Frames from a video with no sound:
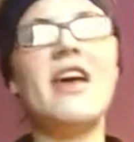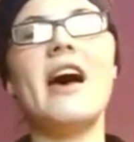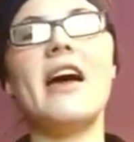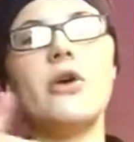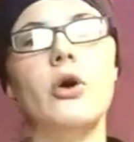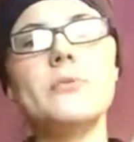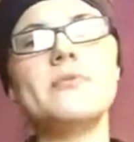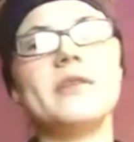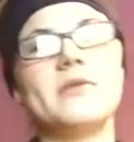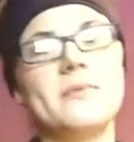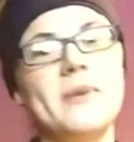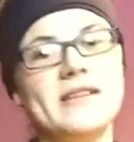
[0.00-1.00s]
I hope that
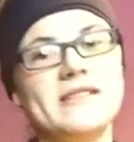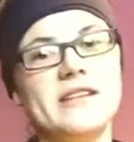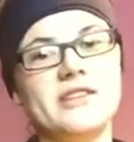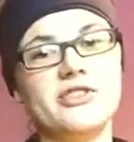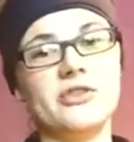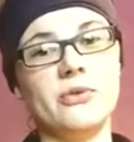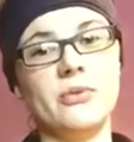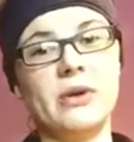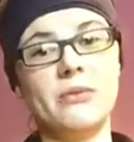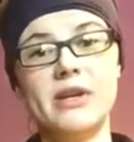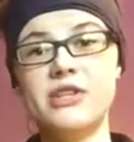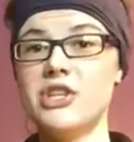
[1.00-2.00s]
the best answer we
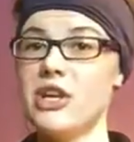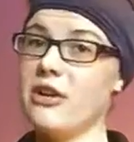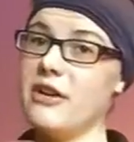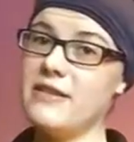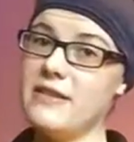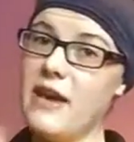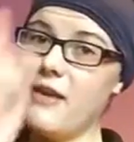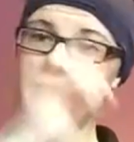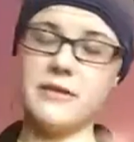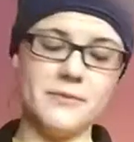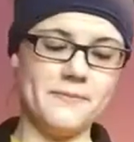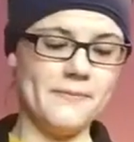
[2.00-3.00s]
reach here is yes.